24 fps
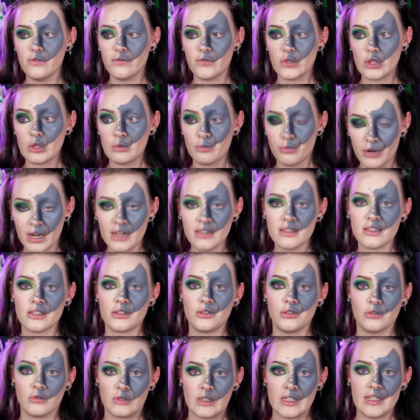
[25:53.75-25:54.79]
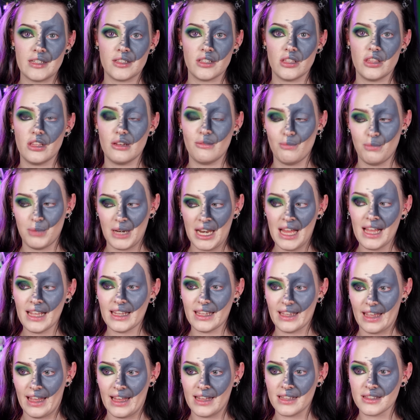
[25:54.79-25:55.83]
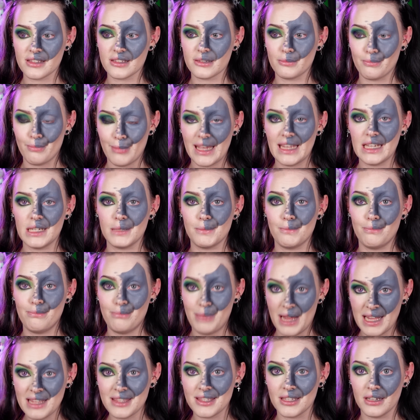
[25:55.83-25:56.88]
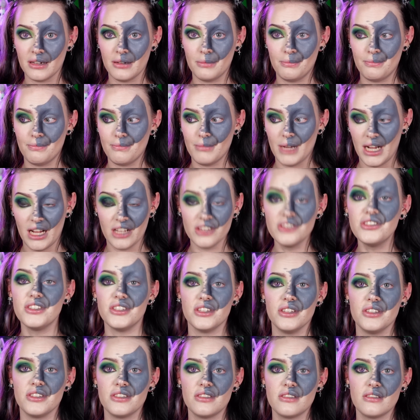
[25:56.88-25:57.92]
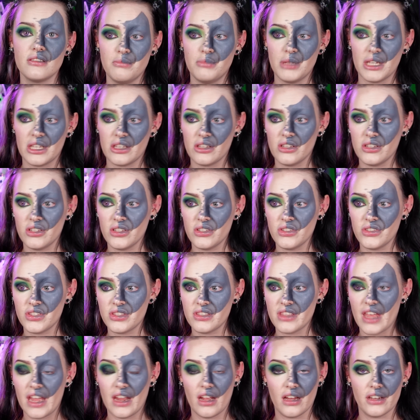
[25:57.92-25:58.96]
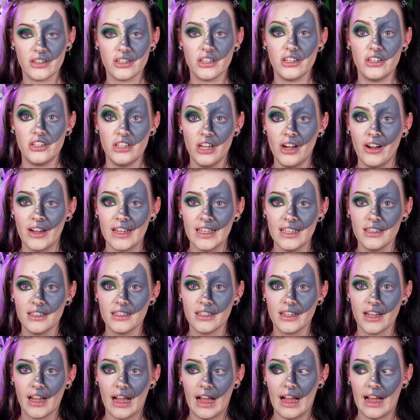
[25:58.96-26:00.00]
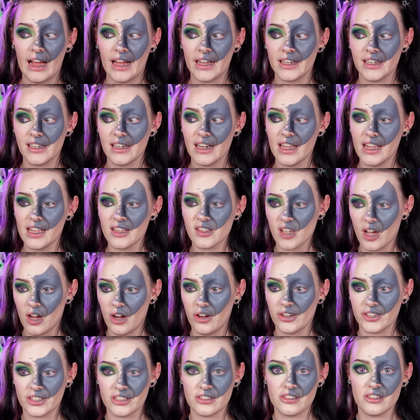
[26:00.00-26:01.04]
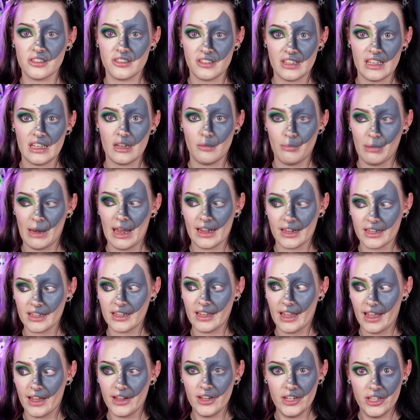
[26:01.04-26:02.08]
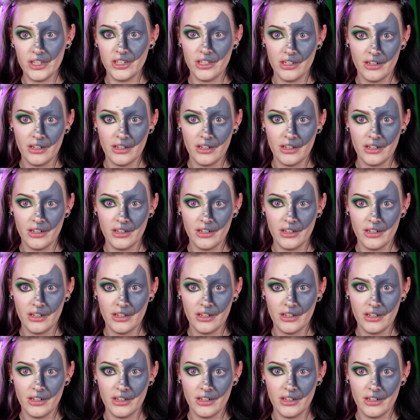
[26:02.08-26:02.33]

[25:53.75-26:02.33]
for the practical reason that black cats made better hunters because they hunt at night and it's harder to see a black cat at